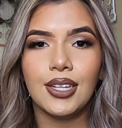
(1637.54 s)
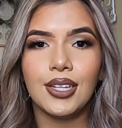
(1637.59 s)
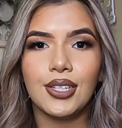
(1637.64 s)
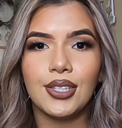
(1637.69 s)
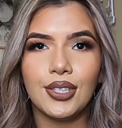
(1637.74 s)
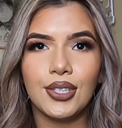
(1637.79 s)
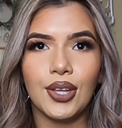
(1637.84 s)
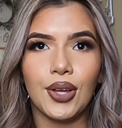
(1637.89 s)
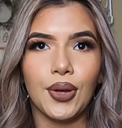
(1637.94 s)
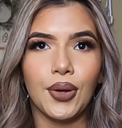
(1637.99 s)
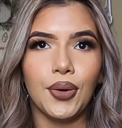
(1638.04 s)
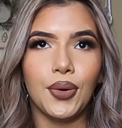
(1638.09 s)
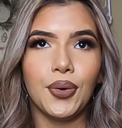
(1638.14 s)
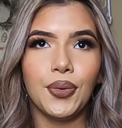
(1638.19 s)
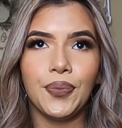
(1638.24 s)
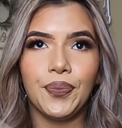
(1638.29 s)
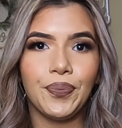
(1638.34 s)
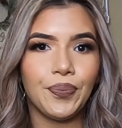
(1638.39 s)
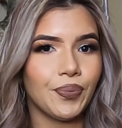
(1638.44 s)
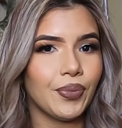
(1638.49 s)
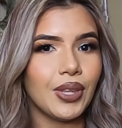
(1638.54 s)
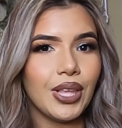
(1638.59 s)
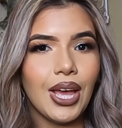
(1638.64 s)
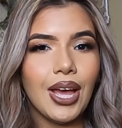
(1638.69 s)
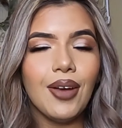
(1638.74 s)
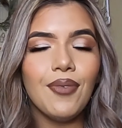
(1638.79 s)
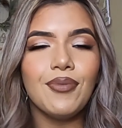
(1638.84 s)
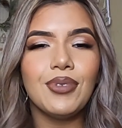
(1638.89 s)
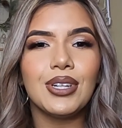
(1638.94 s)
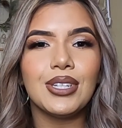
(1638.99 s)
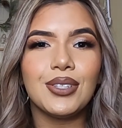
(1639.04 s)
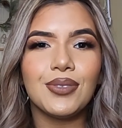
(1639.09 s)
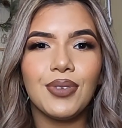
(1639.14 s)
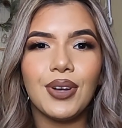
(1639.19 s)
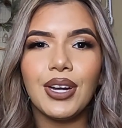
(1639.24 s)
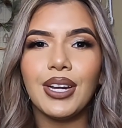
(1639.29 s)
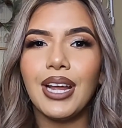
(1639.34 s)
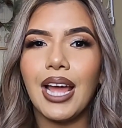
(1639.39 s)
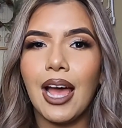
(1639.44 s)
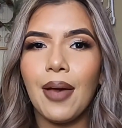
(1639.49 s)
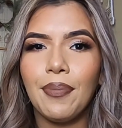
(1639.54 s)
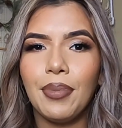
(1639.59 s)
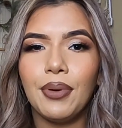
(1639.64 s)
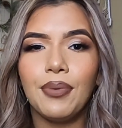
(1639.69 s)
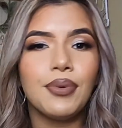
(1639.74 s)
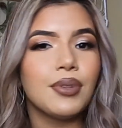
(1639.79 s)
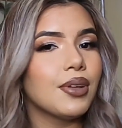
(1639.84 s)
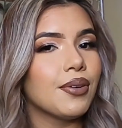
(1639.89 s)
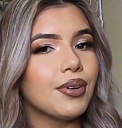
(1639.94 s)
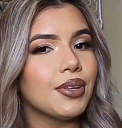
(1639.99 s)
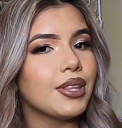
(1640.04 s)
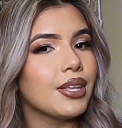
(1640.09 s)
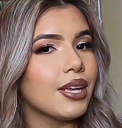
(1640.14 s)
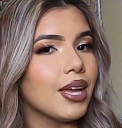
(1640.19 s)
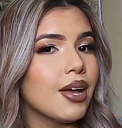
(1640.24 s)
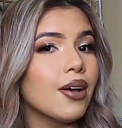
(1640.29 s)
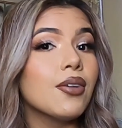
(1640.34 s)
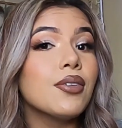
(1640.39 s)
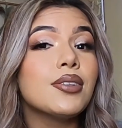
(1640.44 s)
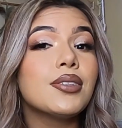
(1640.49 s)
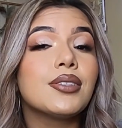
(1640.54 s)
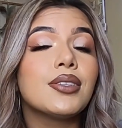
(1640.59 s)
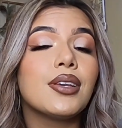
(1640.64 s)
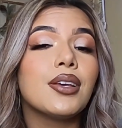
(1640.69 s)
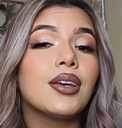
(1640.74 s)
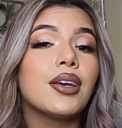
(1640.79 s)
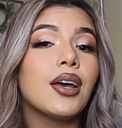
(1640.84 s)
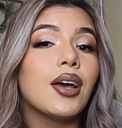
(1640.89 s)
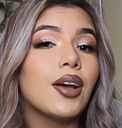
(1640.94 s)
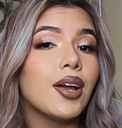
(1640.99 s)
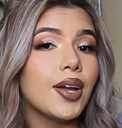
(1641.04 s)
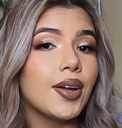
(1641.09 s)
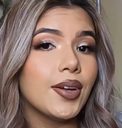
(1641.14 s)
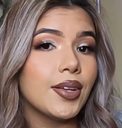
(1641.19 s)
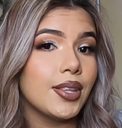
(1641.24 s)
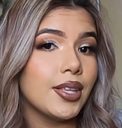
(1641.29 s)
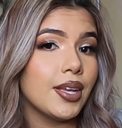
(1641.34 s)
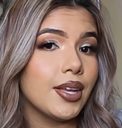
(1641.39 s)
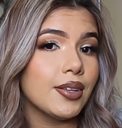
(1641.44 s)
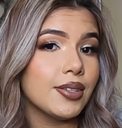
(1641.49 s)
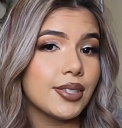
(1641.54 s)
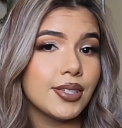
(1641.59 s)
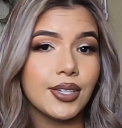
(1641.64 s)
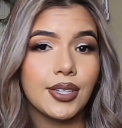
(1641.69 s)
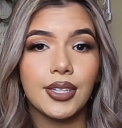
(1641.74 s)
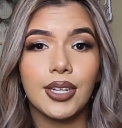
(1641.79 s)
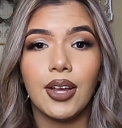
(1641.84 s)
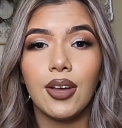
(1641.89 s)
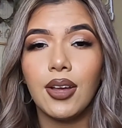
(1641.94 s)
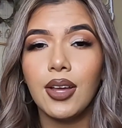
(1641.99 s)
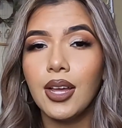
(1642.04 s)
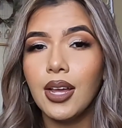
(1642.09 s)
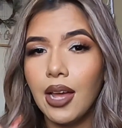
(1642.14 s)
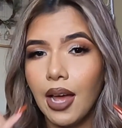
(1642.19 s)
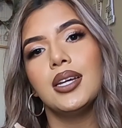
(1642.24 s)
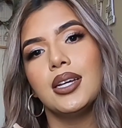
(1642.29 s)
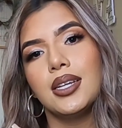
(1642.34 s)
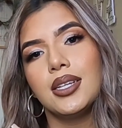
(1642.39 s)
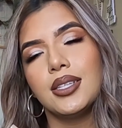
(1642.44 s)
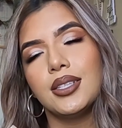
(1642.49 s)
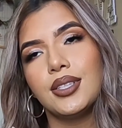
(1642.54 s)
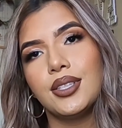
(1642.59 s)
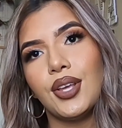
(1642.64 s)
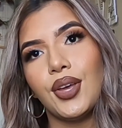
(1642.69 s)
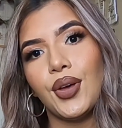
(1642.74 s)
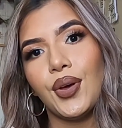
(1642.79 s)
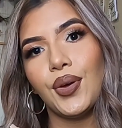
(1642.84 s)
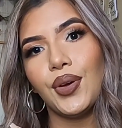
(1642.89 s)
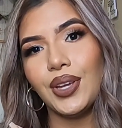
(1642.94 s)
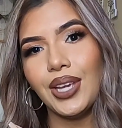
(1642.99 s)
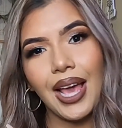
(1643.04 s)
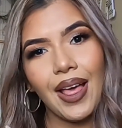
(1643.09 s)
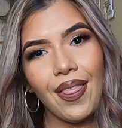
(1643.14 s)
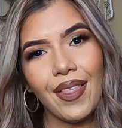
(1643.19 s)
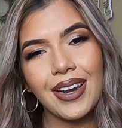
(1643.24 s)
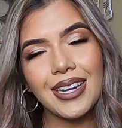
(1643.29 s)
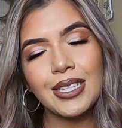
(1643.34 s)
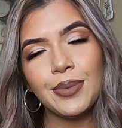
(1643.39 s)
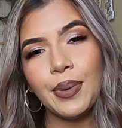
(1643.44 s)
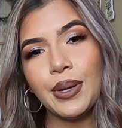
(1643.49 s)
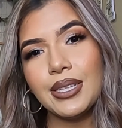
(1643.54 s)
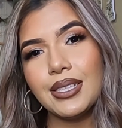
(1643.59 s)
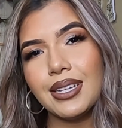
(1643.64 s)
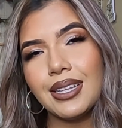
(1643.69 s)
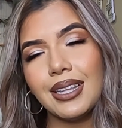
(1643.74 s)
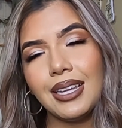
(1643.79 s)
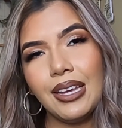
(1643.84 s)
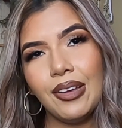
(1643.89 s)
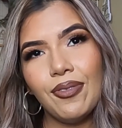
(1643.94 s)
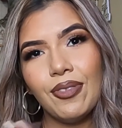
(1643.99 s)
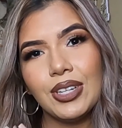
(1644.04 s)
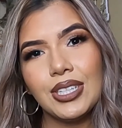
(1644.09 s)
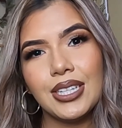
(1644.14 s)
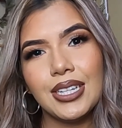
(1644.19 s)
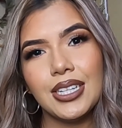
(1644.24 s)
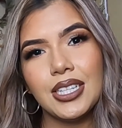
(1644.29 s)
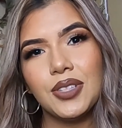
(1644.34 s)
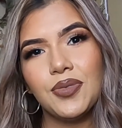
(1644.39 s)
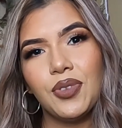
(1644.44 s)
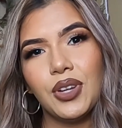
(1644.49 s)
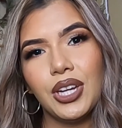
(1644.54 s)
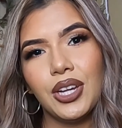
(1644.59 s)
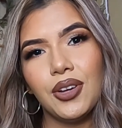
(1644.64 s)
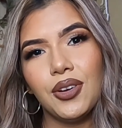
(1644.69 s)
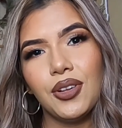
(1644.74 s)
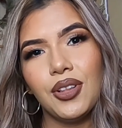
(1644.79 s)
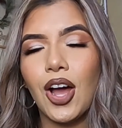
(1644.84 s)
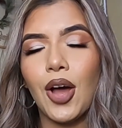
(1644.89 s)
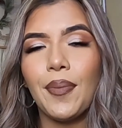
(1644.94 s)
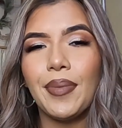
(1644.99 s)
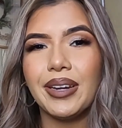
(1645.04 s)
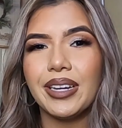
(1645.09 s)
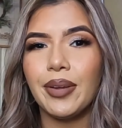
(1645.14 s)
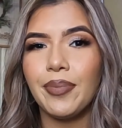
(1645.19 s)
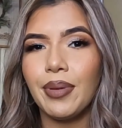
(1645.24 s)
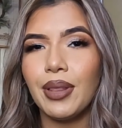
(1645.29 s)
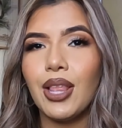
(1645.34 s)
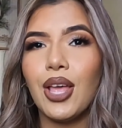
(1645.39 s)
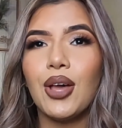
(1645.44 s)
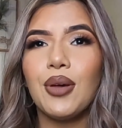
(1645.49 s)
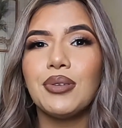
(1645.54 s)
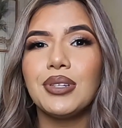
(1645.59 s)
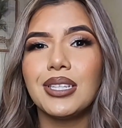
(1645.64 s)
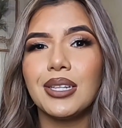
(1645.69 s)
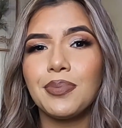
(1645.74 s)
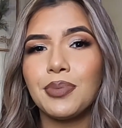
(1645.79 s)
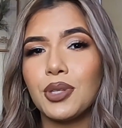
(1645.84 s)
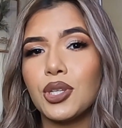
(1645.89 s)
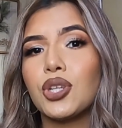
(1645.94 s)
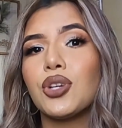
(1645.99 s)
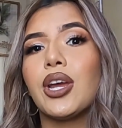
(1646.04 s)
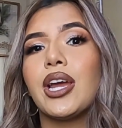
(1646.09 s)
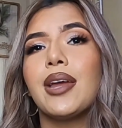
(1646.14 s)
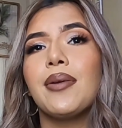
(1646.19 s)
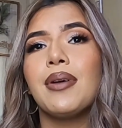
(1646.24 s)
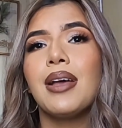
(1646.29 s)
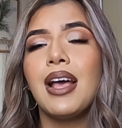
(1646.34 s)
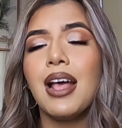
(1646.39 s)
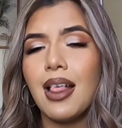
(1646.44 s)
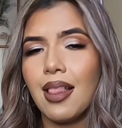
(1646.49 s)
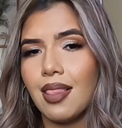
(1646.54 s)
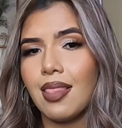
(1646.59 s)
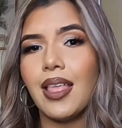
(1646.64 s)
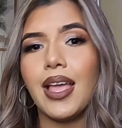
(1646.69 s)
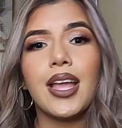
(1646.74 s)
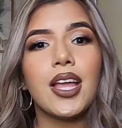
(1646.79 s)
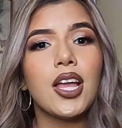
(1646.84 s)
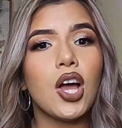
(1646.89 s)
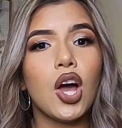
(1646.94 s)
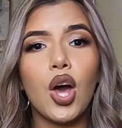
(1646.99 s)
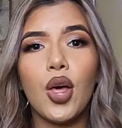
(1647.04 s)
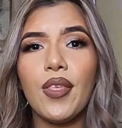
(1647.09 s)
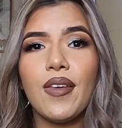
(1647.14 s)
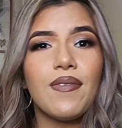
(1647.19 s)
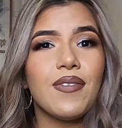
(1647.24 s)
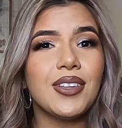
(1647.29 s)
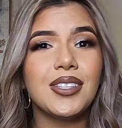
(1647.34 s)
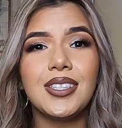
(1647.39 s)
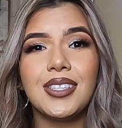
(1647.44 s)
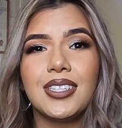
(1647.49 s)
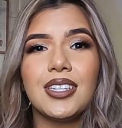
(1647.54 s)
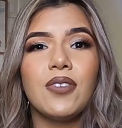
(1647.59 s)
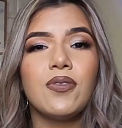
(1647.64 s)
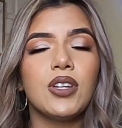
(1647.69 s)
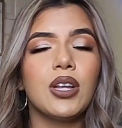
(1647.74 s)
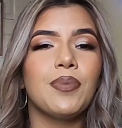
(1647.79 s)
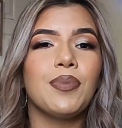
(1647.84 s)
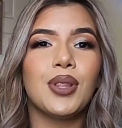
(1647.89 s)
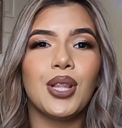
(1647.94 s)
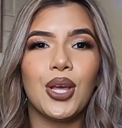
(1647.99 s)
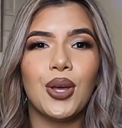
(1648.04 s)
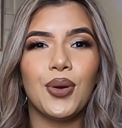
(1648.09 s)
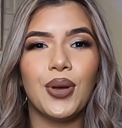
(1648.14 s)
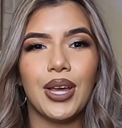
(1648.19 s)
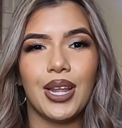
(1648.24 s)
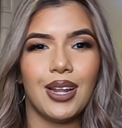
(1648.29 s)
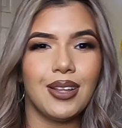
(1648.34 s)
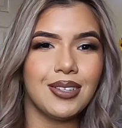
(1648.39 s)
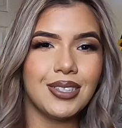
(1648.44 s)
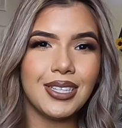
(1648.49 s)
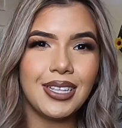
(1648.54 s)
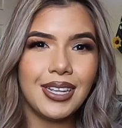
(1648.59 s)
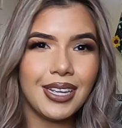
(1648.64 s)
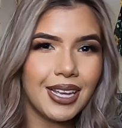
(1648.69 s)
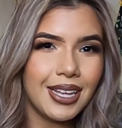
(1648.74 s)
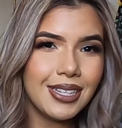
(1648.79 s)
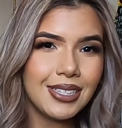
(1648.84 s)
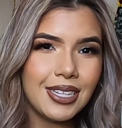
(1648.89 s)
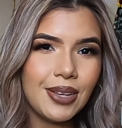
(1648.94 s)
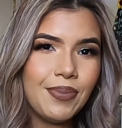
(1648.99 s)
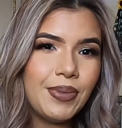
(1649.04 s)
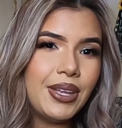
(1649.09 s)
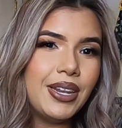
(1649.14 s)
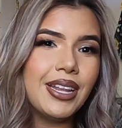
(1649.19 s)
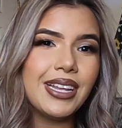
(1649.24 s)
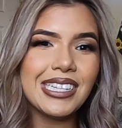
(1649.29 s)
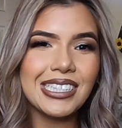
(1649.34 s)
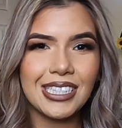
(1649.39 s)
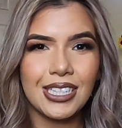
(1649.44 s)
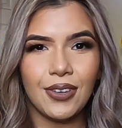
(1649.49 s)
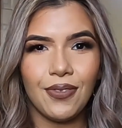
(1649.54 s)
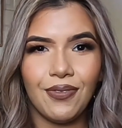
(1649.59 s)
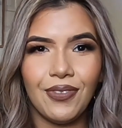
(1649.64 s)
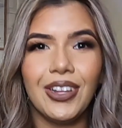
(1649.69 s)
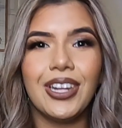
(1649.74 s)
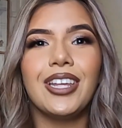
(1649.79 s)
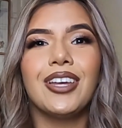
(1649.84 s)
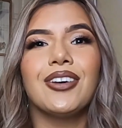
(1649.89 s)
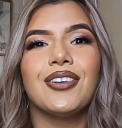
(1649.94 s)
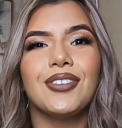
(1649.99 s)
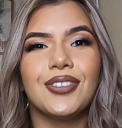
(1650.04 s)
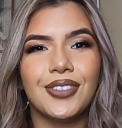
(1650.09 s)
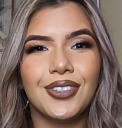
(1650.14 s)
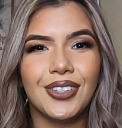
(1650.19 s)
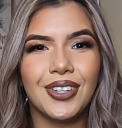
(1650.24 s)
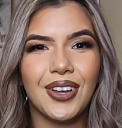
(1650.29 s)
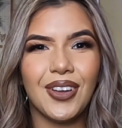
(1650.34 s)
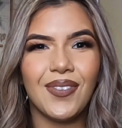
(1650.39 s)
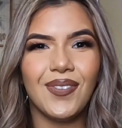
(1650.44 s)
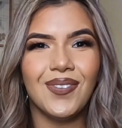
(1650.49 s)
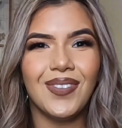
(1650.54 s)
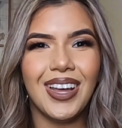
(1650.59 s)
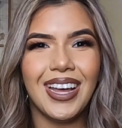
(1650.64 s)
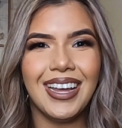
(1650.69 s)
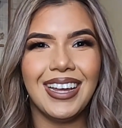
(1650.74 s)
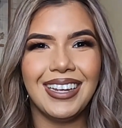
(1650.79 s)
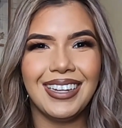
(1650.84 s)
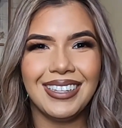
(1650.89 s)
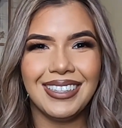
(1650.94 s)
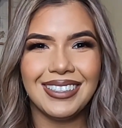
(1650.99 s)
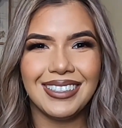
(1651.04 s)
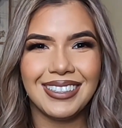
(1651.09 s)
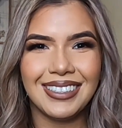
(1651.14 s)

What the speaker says: So yeah, I'm just very happy with everything else, how everything else turned out. So yeah, that is basically it for today's video. Comment down below, subscribe, like, all that fun stuff down below, and I'll see you guys in my next video. Bye!